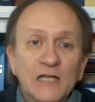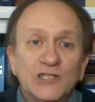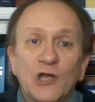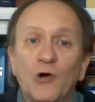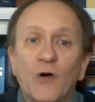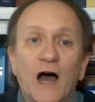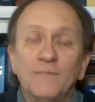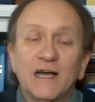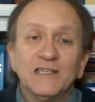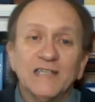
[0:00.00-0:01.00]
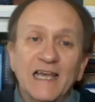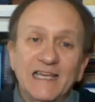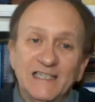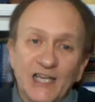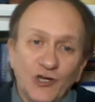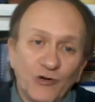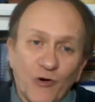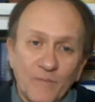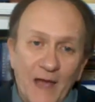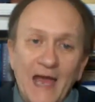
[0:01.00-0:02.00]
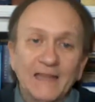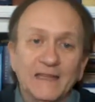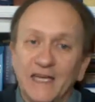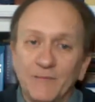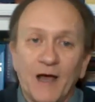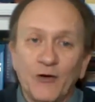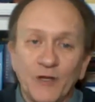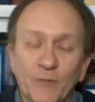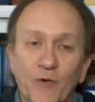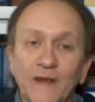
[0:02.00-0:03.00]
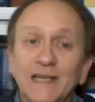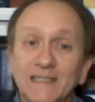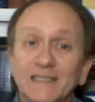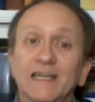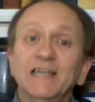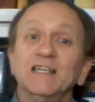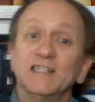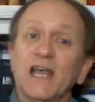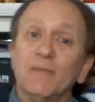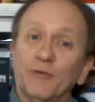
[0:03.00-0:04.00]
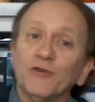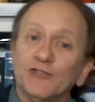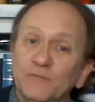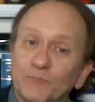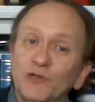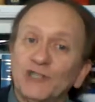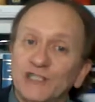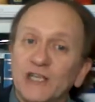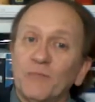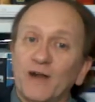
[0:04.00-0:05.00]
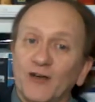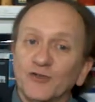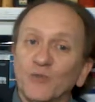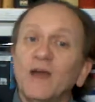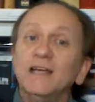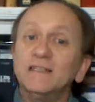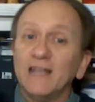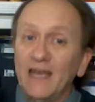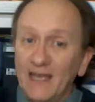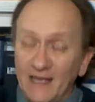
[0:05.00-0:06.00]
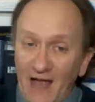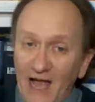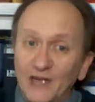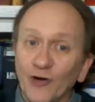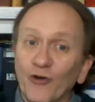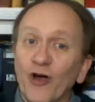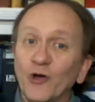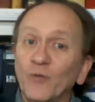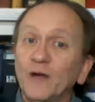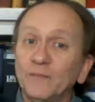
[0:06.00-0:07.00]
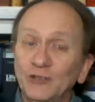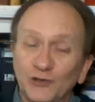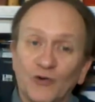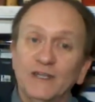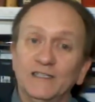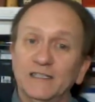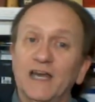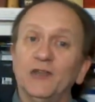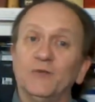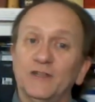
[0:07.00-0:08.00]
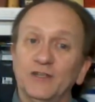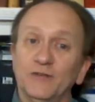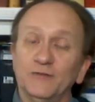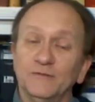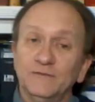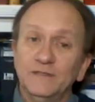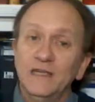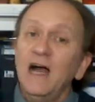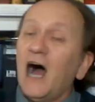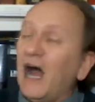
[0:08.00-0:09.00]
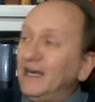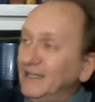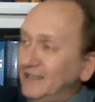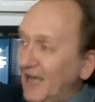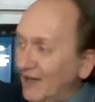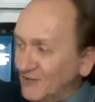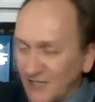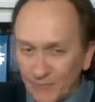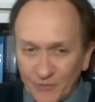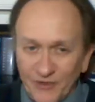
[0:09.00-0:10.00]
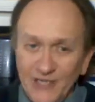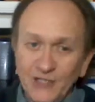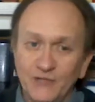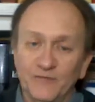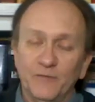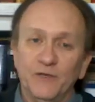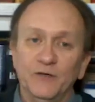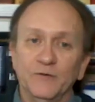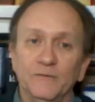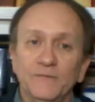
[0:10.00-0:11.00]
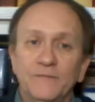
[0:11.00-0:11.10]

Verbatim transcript: So I'm not saying it's a good or bad thing. My only point is it is a person pushing someone else away, saying, I no longer want to be joined together with you. I need to have separation from you.